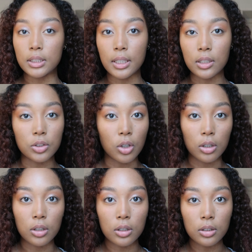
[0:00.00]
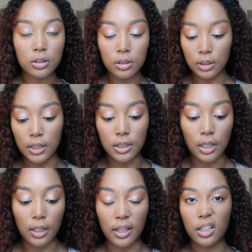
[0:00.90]
like darker and it's
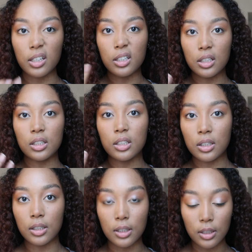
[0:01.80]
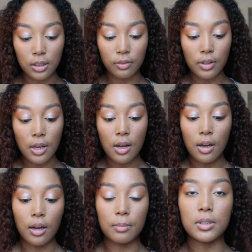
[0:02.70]
not like enough,
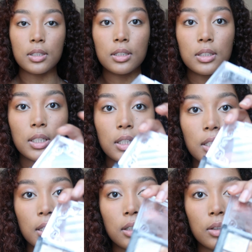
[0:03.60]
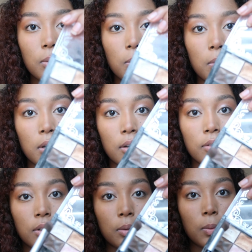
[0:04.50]
I'm just gonna take like
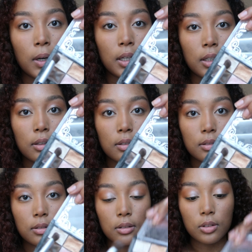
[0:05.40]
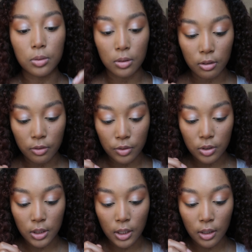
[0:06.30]
whatever white sort of
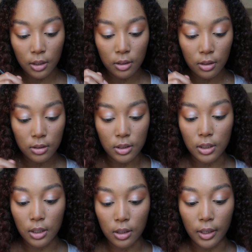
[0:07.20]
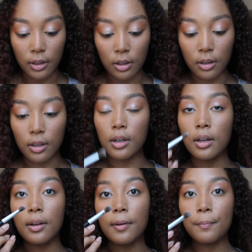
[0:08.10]
shade, just like a lighter,
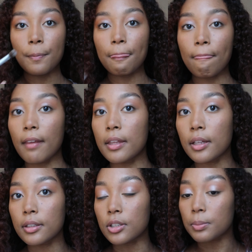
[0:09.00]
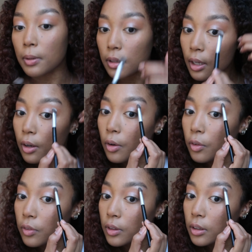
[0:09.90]
and then just put that
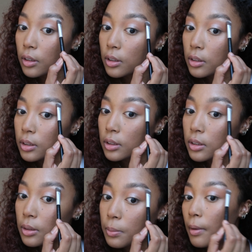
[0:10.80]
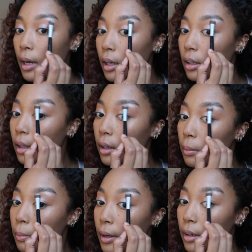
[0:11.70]
over just to add like
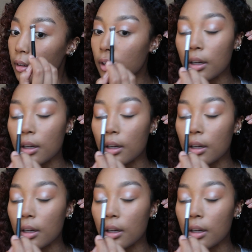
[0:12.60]
a brighter